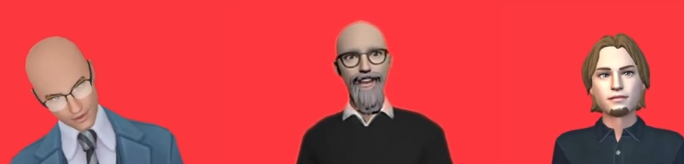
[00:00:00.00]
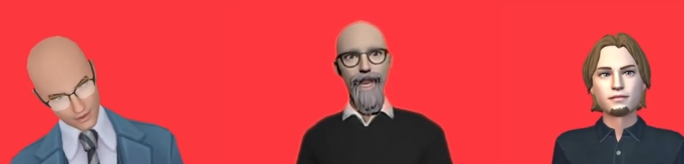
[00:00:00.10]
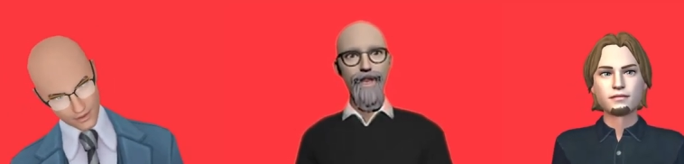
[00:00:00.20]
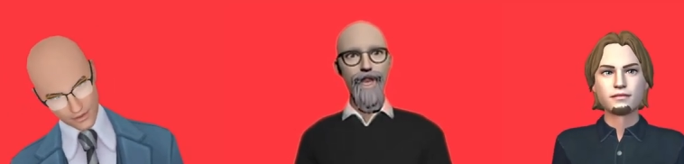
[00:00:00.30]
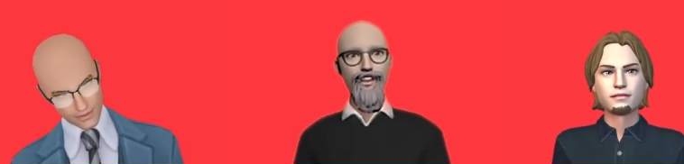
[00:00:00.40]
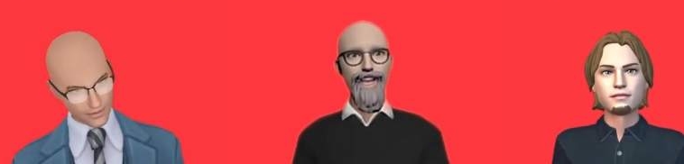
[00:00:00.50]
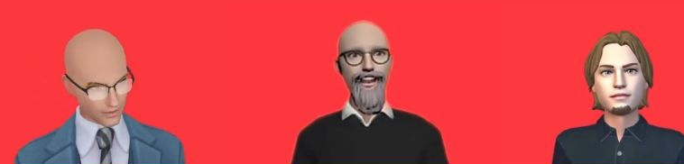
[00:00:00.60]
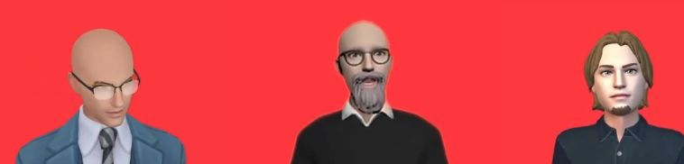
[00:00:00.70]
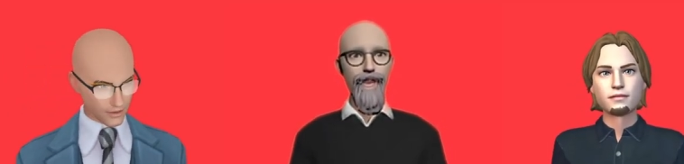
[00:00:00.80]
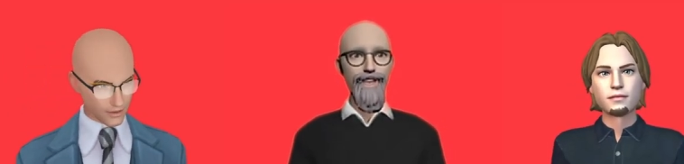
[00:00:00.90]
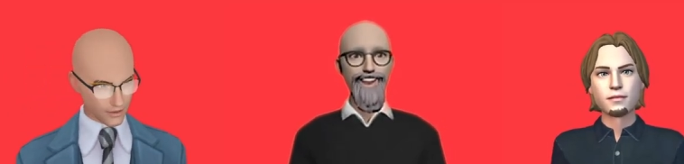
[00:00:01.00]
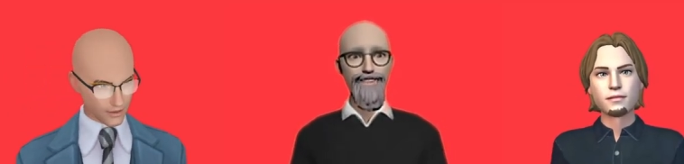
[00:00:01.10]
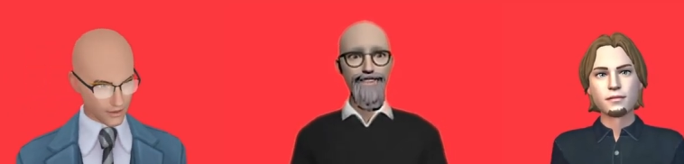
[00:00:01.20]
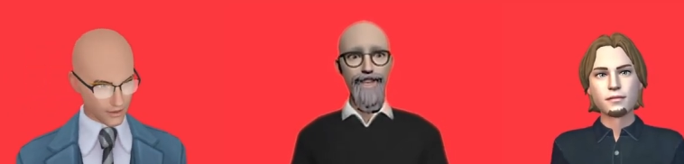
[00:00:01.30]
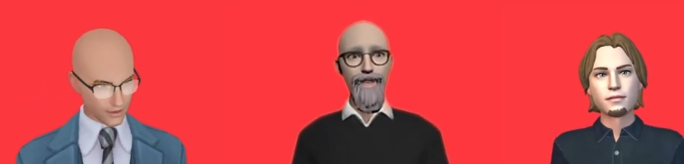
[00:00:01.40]
Speaker 1: that they're on other
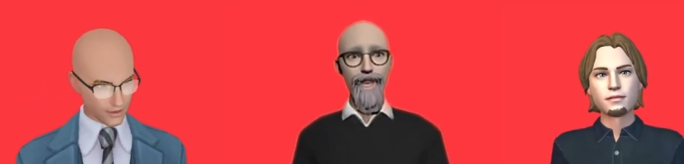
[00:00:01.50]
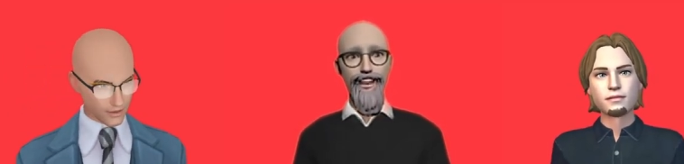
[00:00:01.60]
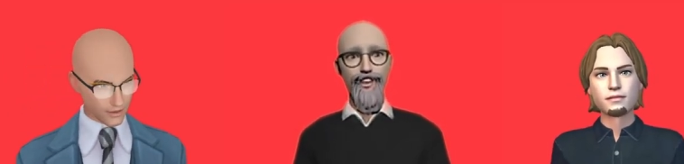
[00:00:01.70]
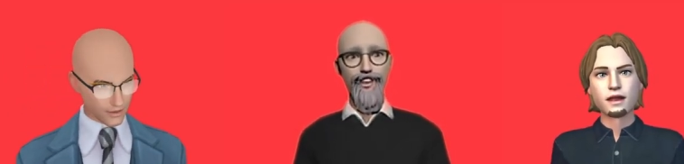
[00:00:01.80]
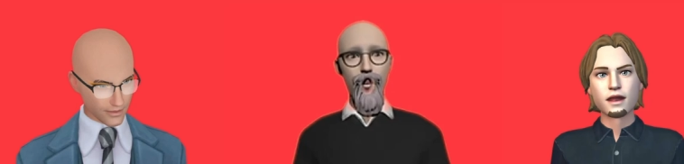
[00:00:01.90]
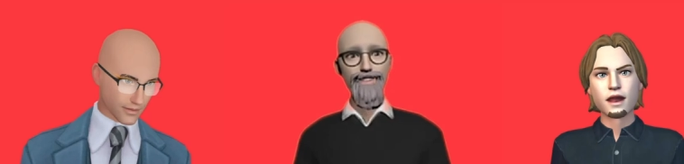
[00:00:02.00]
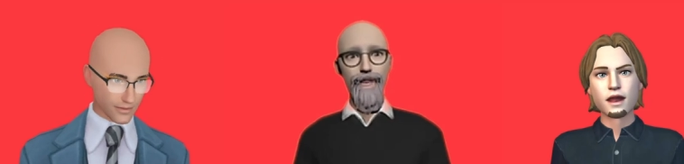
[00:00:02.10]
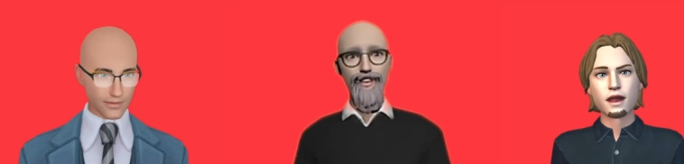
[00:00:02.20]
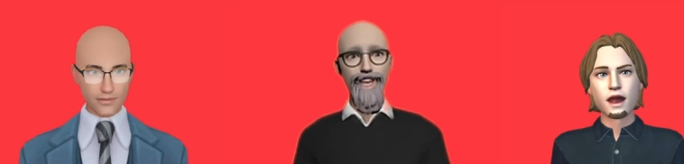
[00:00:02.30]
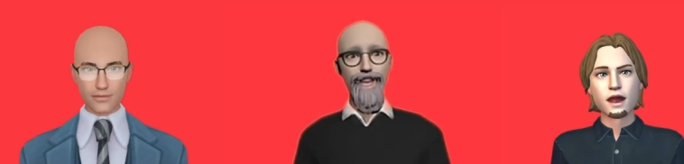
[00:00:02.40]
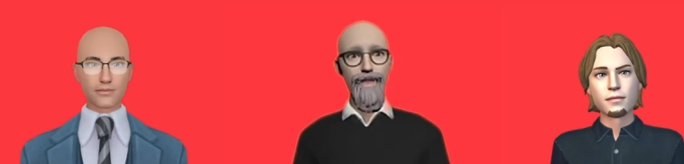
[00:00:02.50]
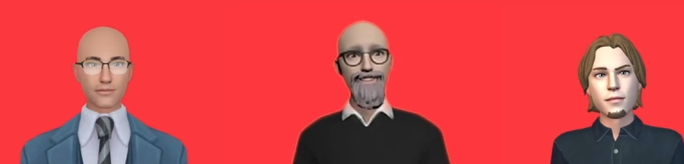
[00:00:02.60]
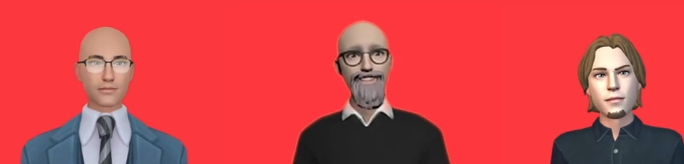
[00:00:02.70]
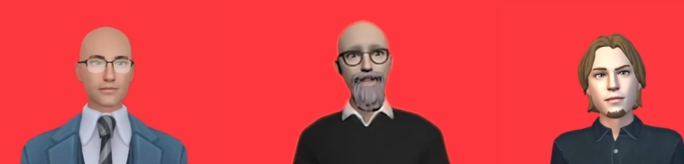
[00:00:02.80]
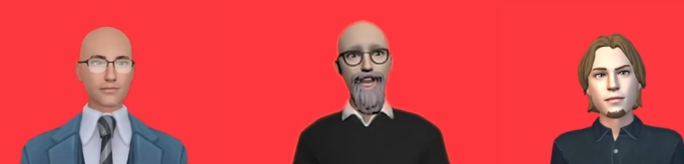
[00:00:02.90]
chains. I know that Tron is there because,
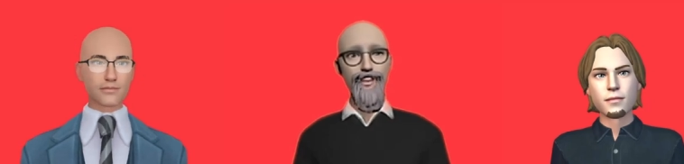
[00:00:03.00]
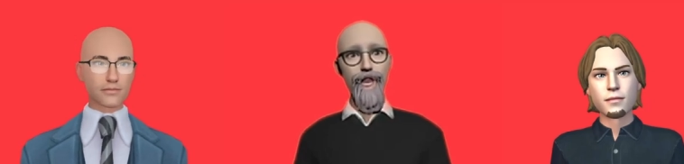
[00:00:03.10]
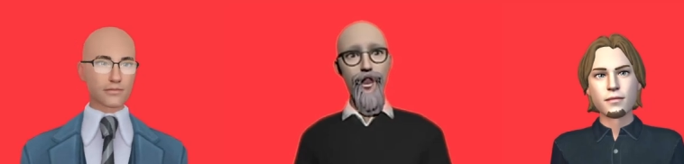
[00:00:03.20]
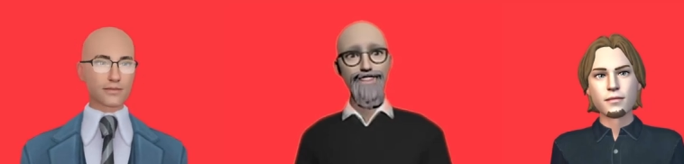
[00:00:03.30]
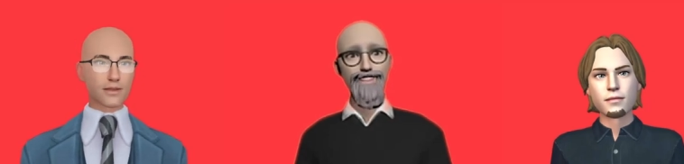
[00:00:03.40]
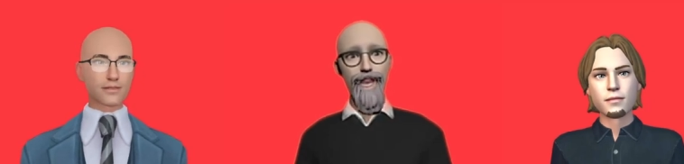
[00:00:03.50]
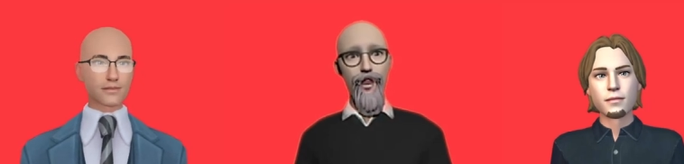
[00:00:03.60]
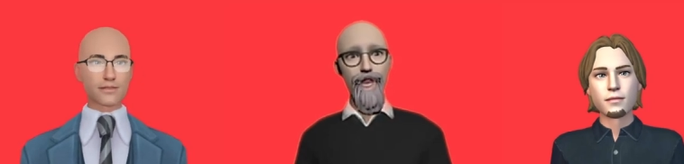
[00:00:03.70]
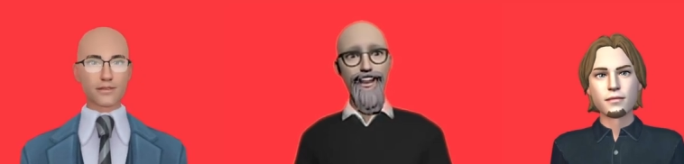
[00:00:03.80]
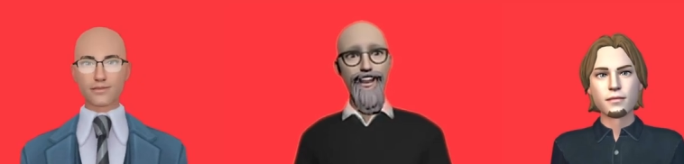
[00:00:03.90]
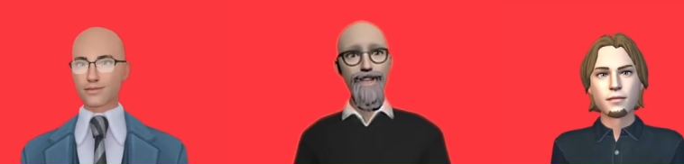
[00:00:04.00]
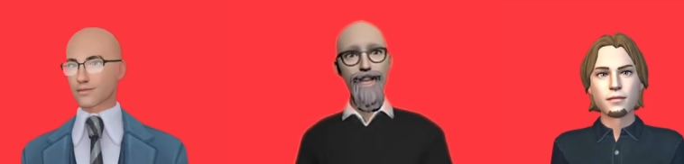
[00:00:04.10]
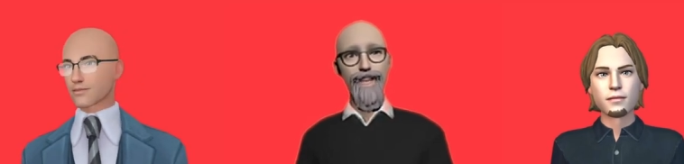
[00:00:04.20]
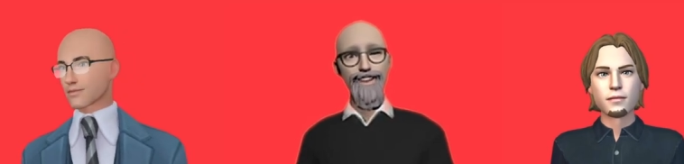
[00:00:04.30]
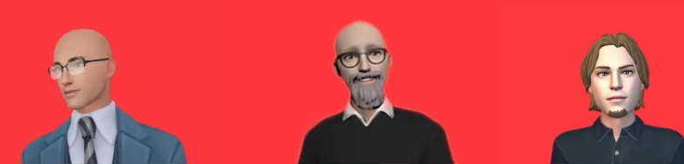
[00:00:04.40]
of course, most people,
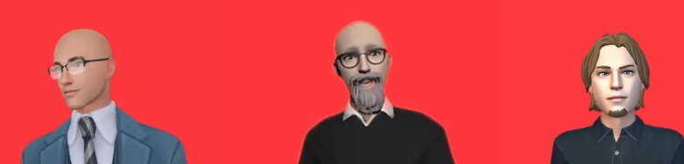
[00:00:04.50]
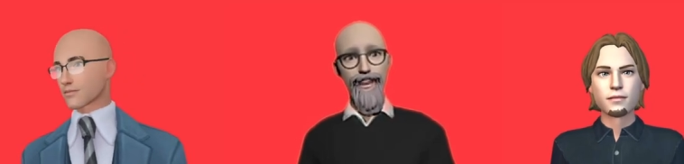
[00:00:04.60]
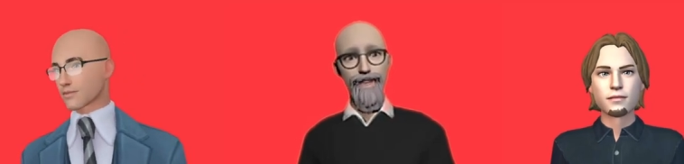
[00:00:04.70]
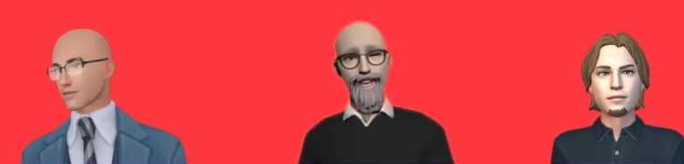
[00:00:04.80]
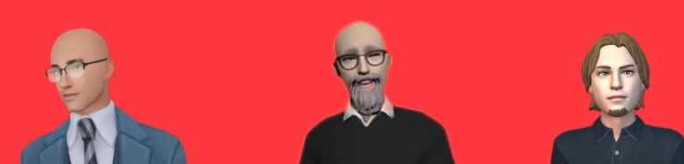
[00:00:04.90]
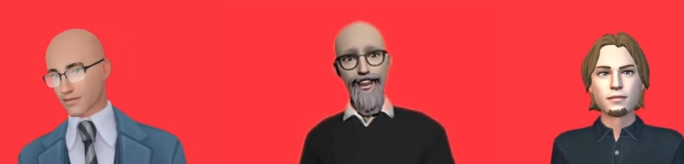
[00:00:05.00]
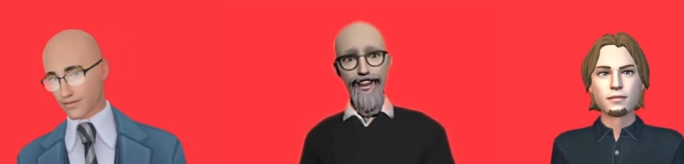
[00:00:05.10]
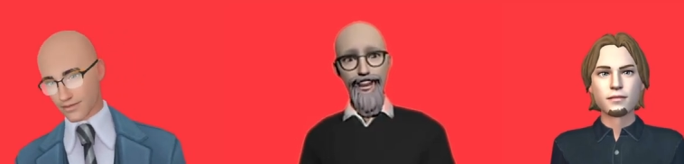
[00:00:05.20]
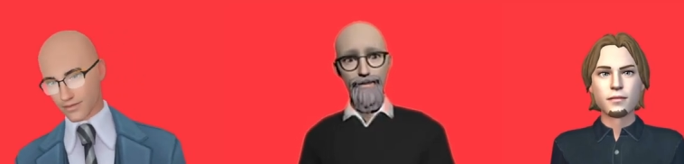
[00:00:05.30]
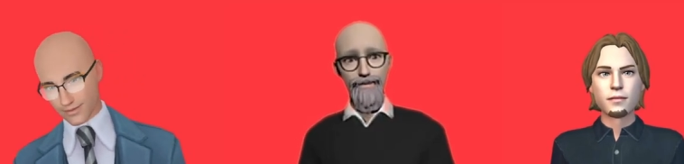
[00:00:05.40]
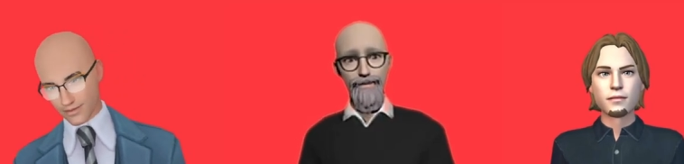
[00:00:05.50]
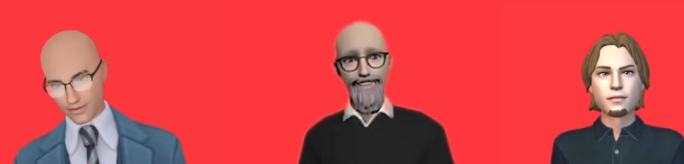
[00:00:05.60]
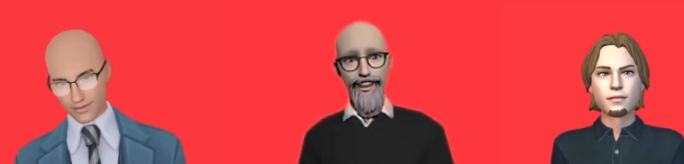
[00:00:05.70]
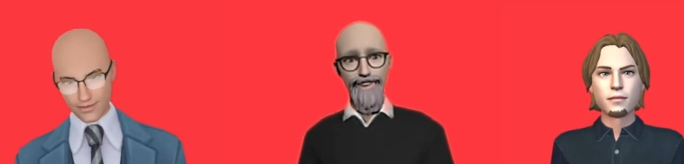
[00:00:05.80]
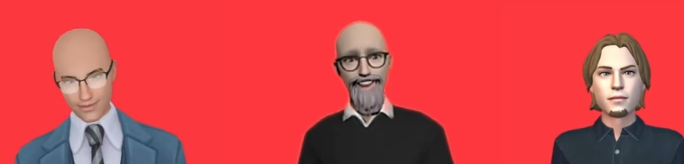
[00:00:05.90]
as we could all
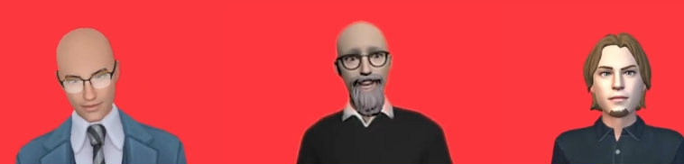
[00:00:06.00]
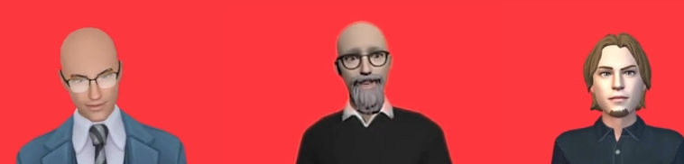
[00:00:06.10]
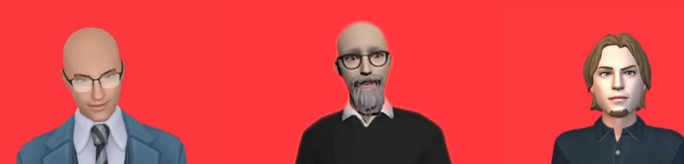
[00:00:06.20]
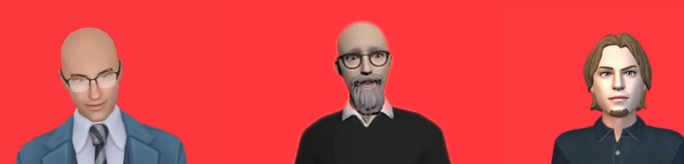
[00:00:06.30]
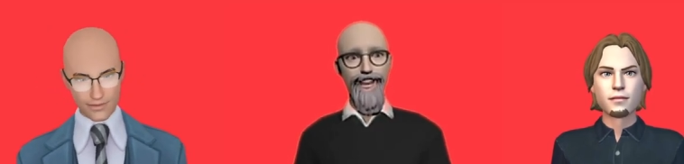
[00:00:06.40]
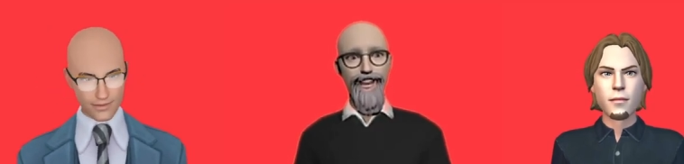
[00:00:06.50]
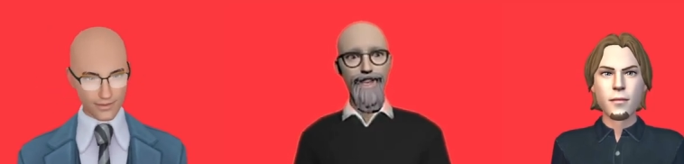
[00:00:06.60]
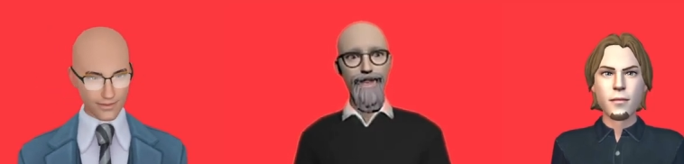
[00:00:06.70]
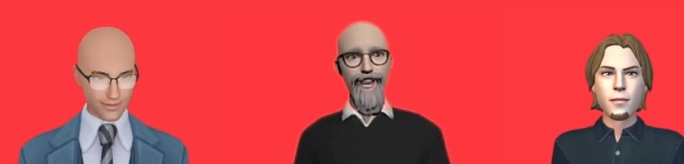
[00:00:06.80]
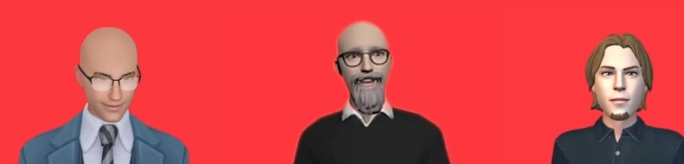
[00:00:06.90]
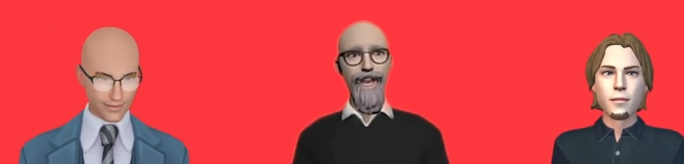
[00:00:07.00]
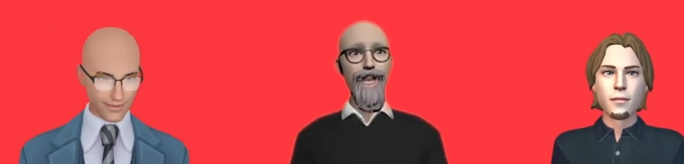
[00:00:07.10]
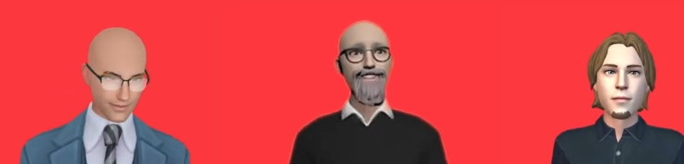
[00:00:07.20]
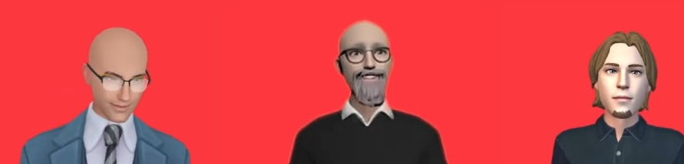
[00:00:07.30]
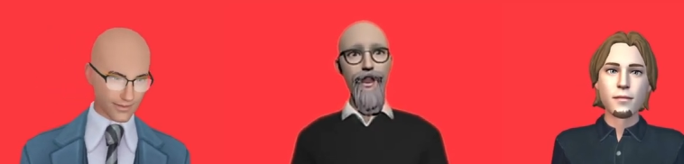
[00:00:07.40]
state, that the
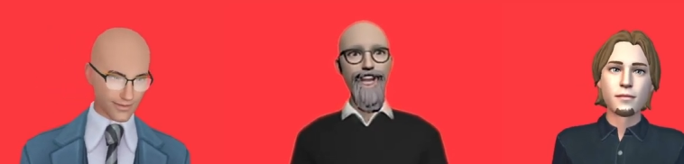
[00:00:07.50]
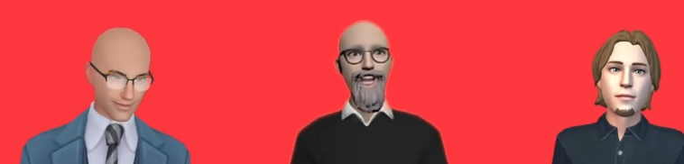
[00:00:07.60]
fees are an